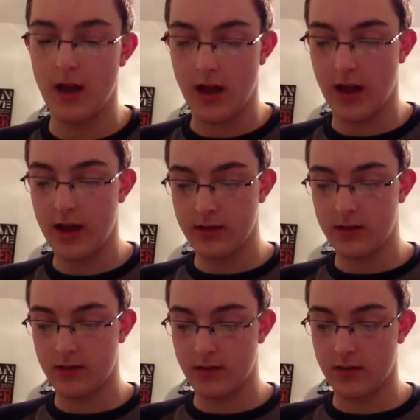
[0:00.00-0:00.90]
and
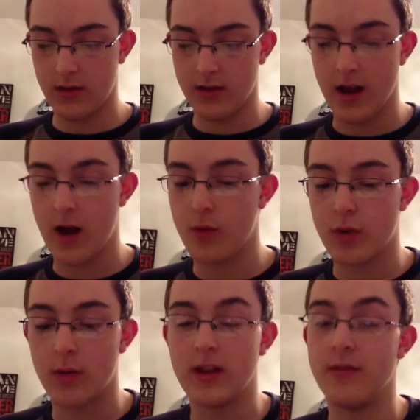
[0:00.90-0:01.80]
now
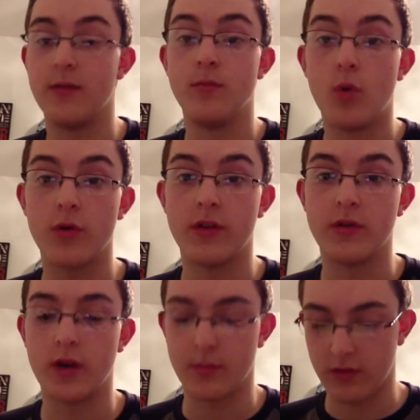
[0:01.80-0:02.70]
probably even more than
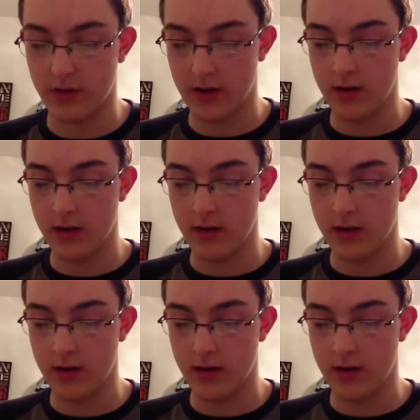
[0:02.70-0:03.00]
20%.